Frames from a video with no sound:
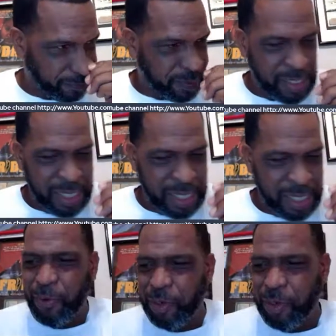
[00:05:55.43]
I
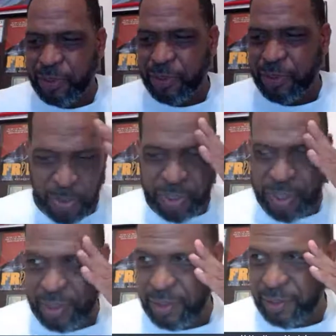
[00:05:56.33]
woke up this
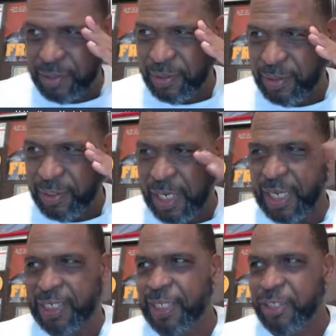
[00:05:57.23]
morning and I
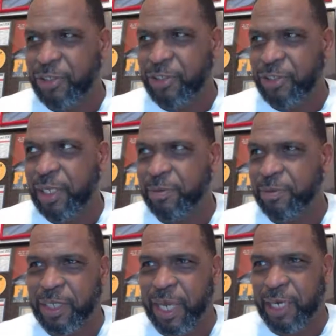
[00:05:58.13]
did a tweet. It was a
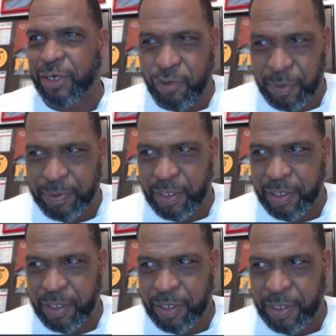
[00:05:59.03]
kind of cryptic
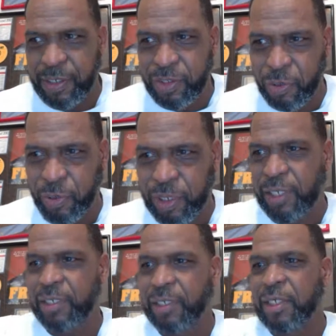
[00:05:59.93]
tweet.
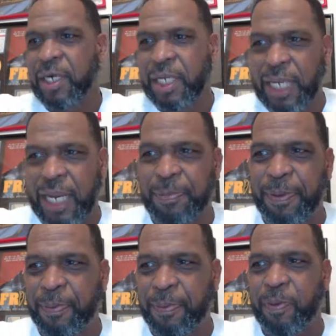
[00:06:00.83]
A lot of
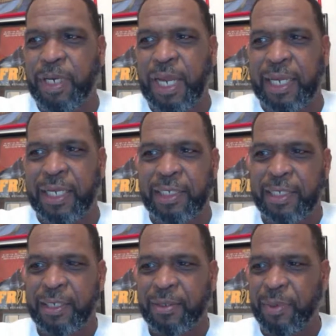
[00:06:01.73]
people were like, what the